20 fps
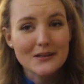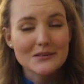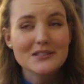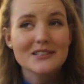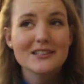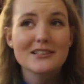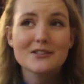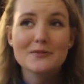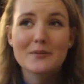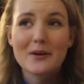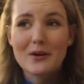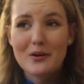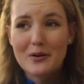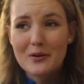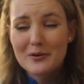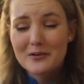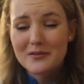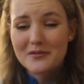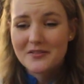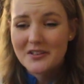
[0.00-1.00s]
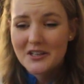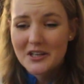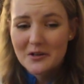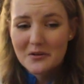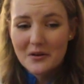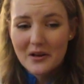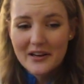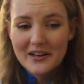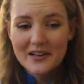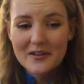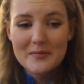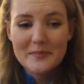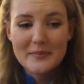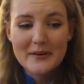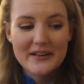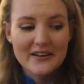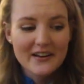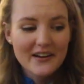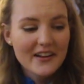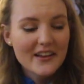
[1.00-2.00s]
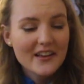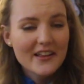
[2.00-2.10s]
I was going to do a whole video on it, but